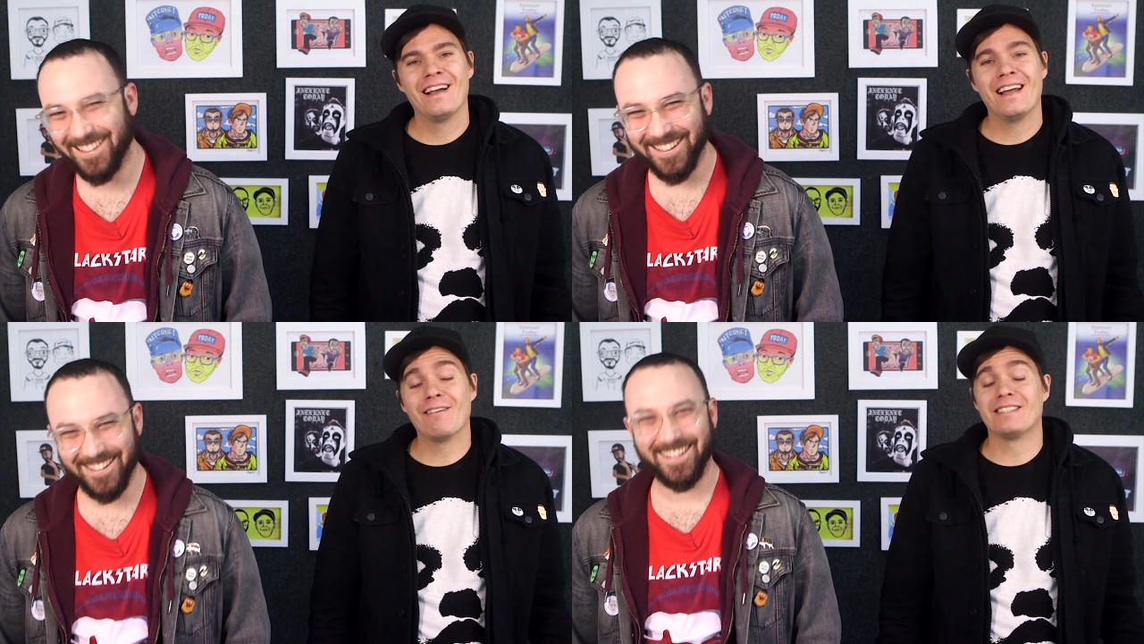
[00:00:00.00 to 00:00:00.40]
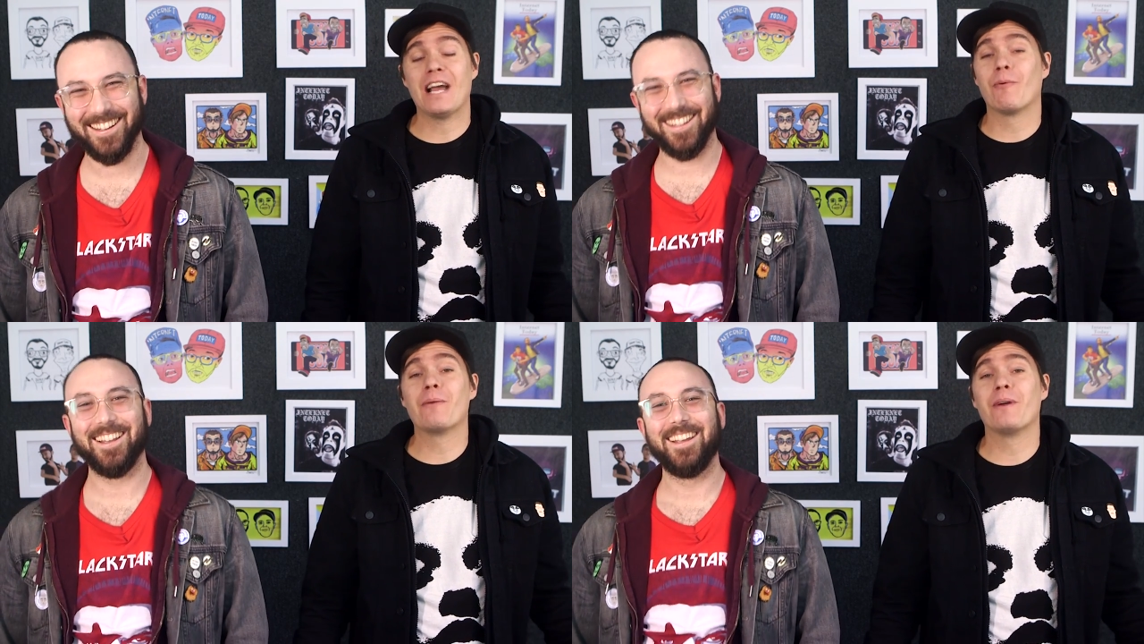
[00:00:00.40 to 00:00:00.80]
Speaker 1: Anyways,
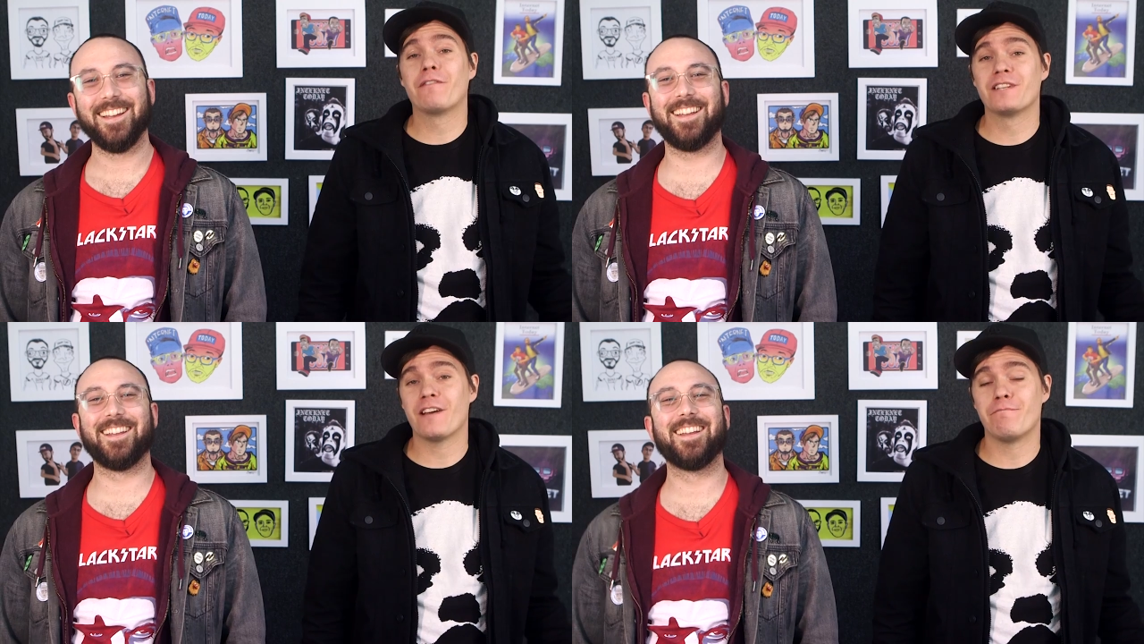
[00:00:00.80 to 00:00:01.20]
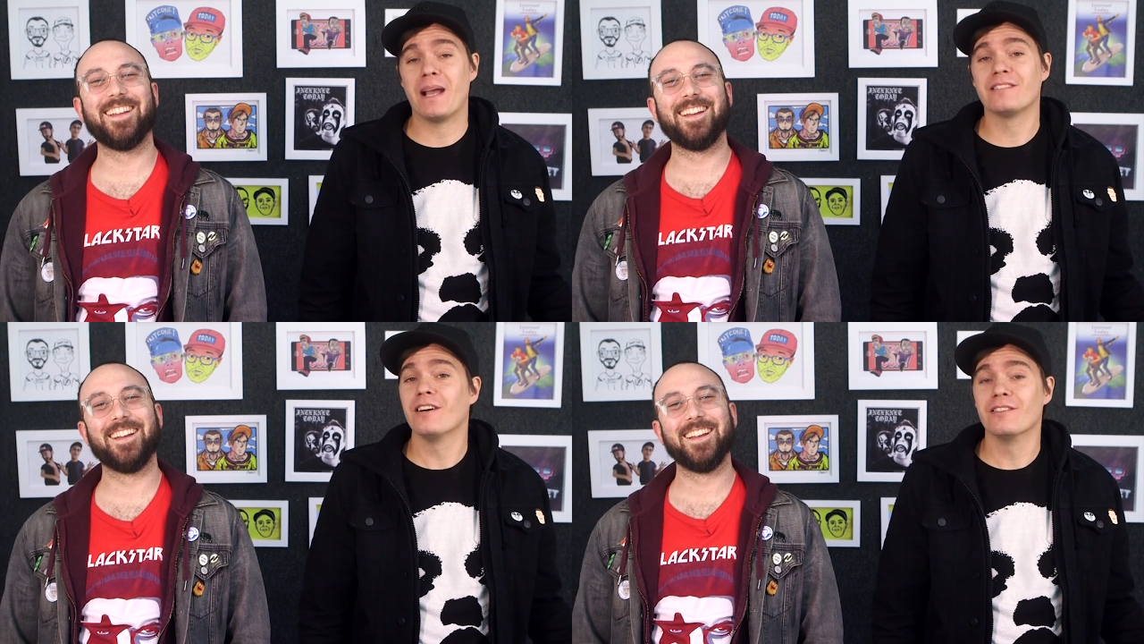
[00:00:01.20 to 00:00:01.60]
yeah, win-win for Jeff
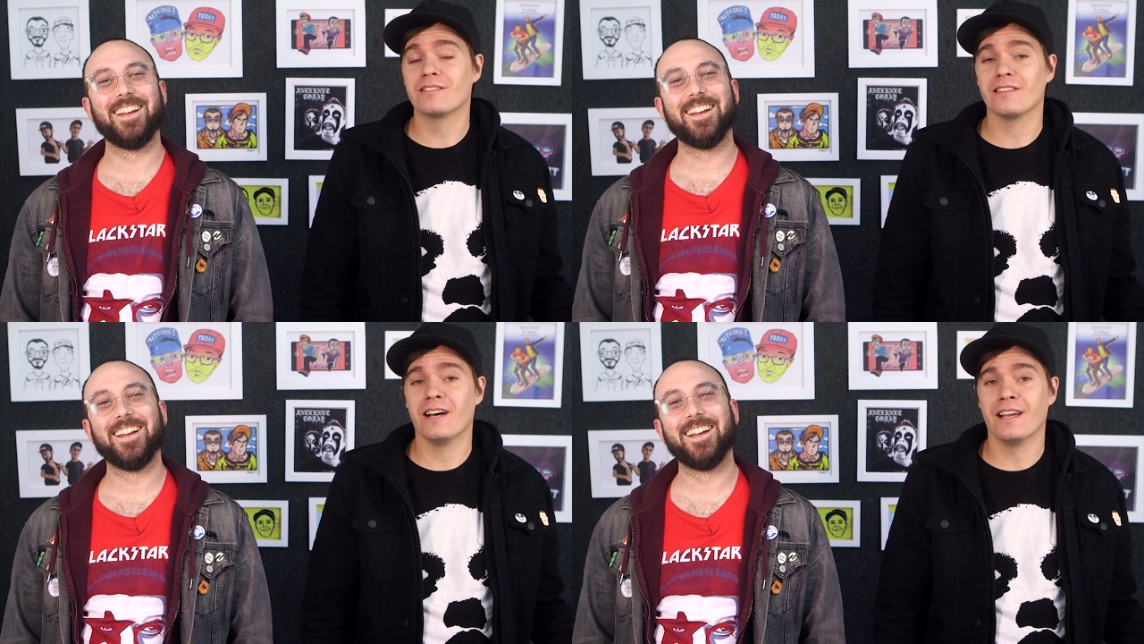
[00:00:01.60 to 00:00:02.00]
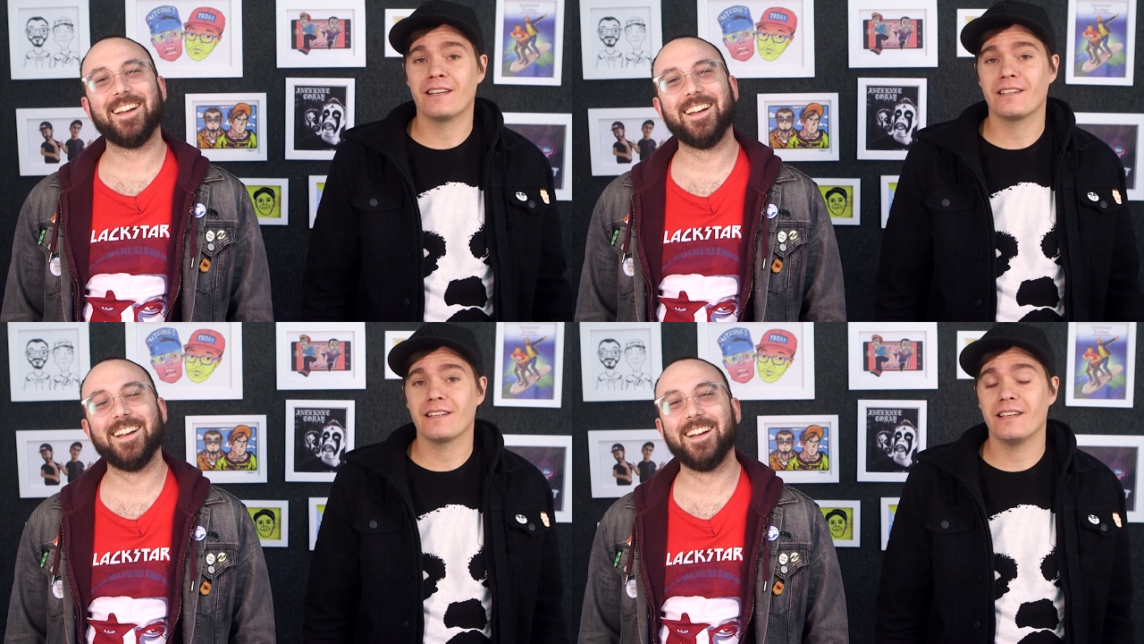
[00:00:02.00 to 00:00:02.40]
Bezos. Like,